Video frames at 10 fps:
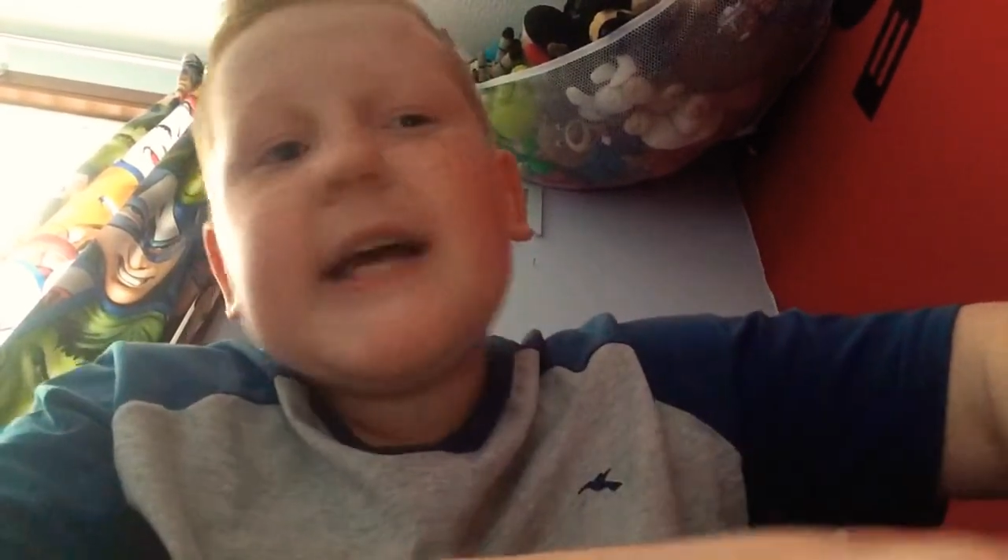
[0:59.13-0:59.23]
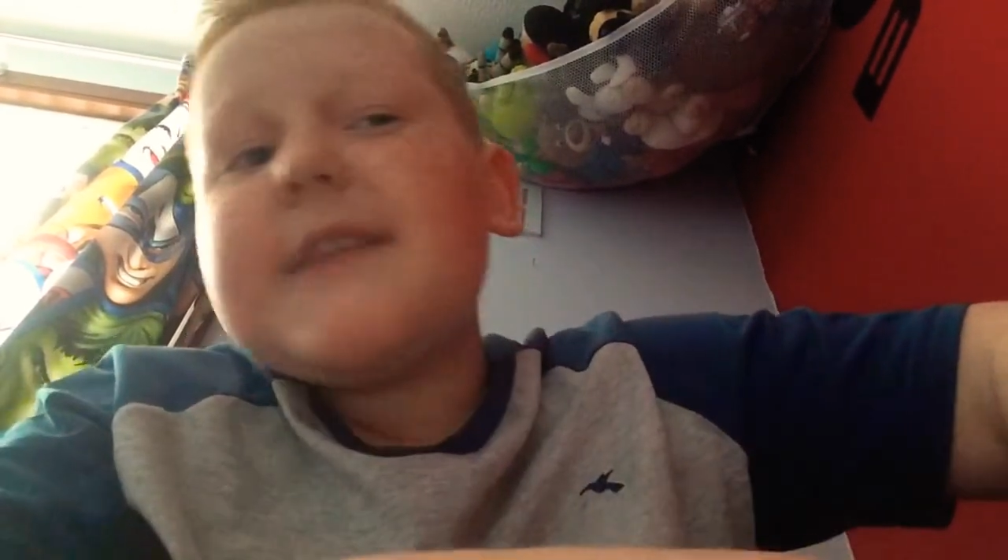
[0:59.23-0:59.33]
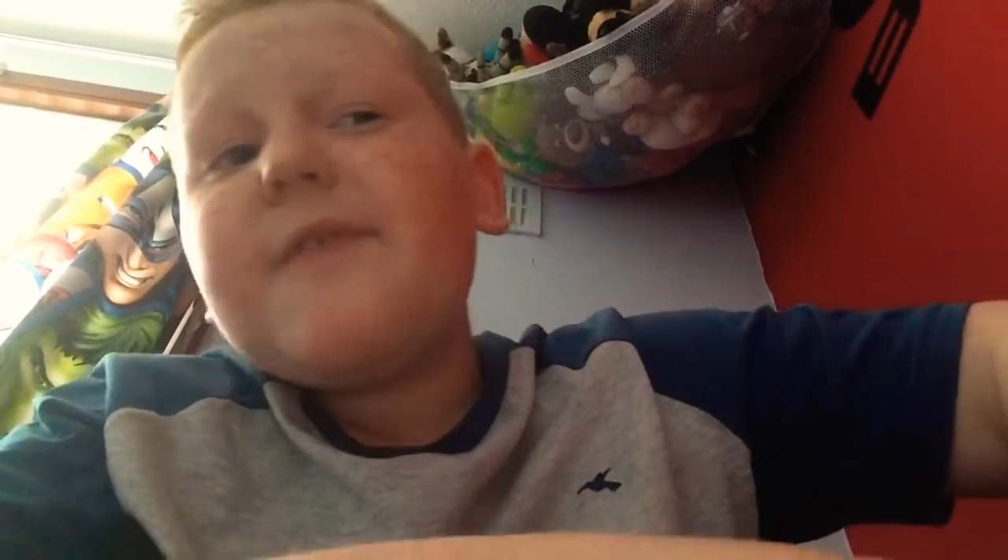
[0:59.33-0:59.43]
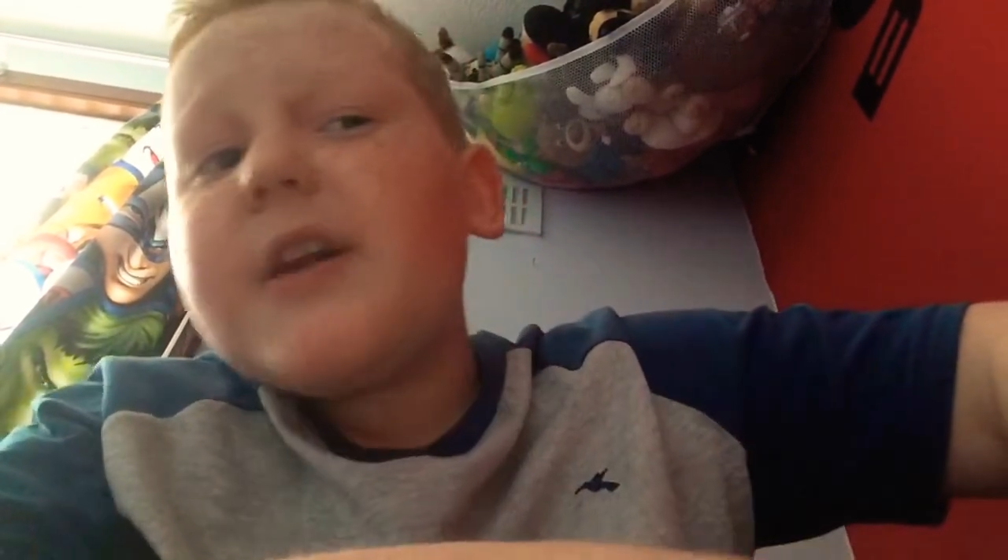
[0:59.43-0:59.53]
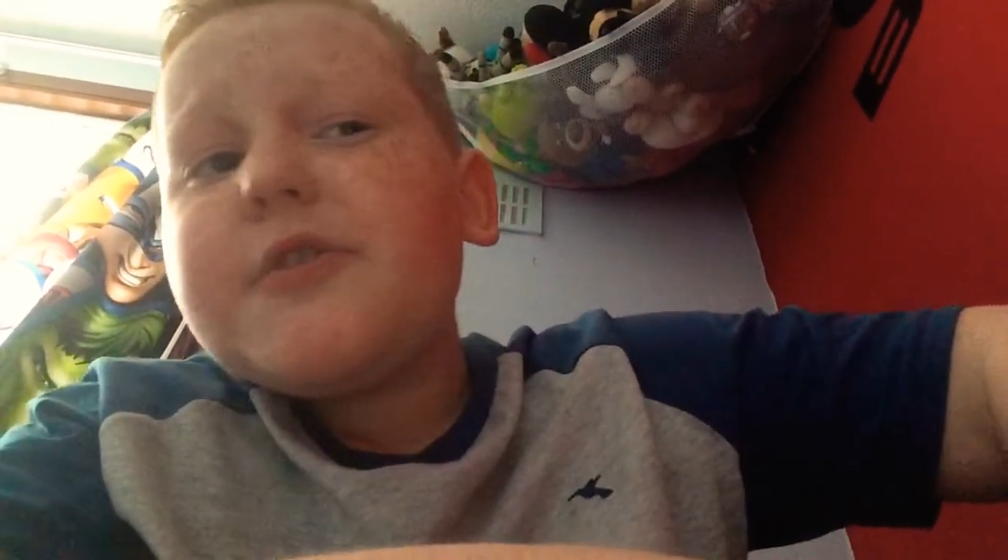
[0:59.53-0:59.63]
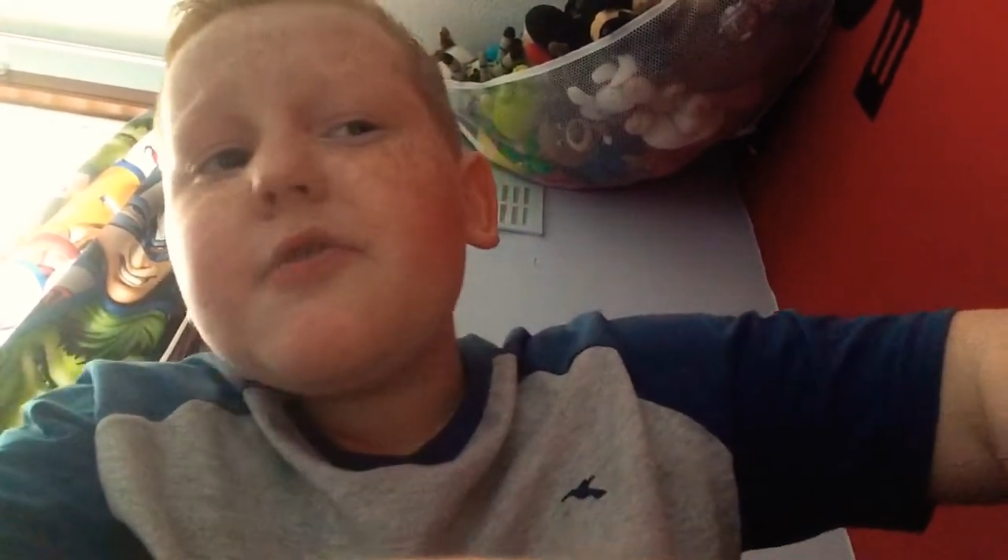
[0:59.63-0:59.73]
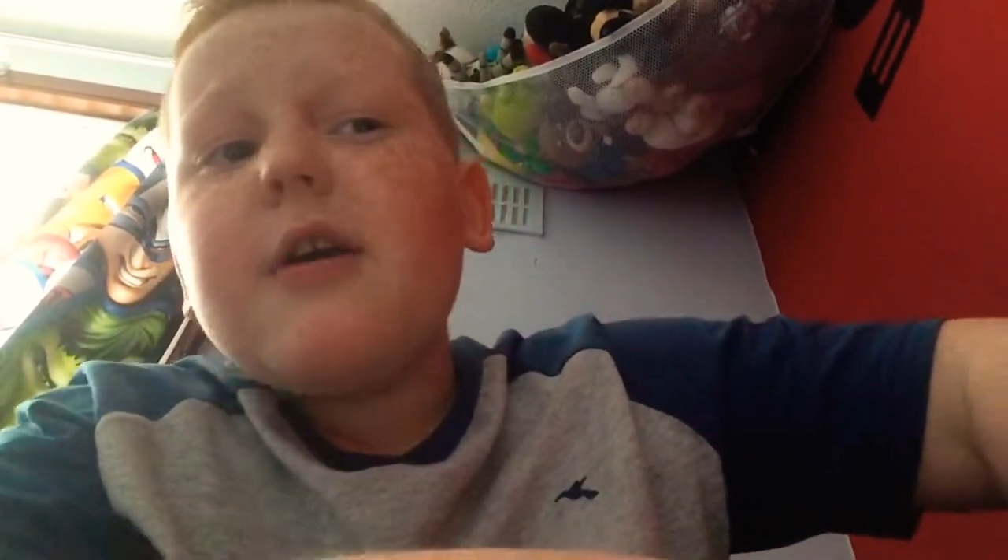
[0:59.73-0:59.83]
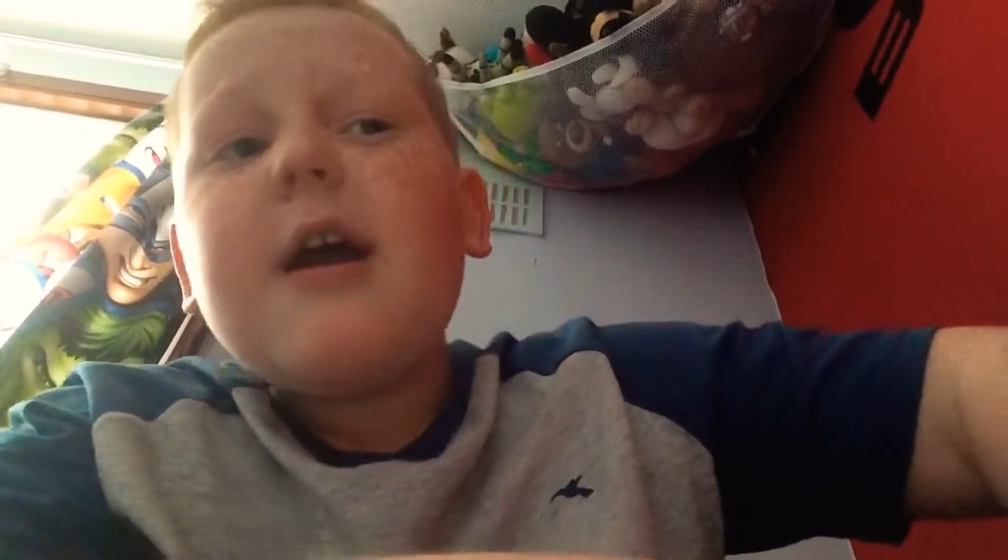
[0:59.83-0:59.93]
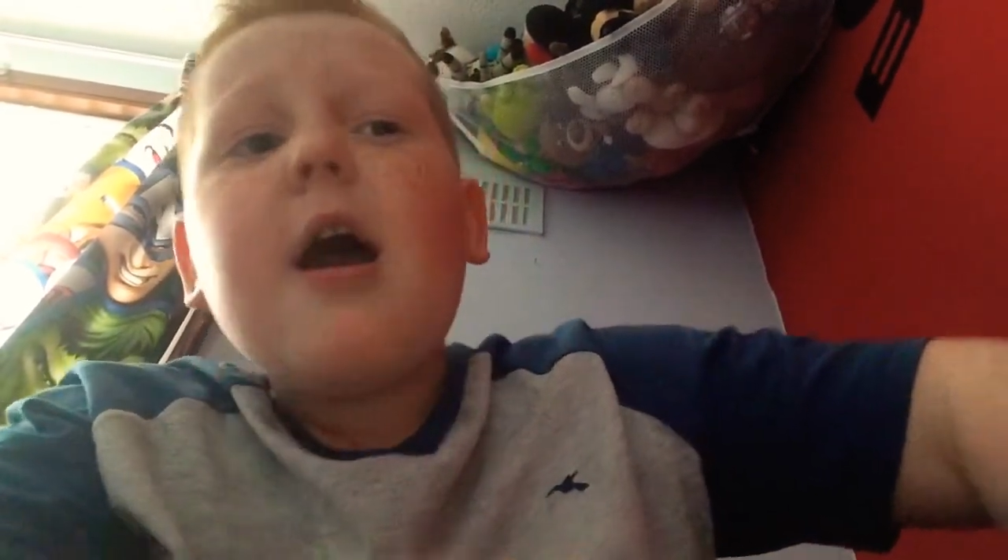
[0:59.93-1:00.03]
this video.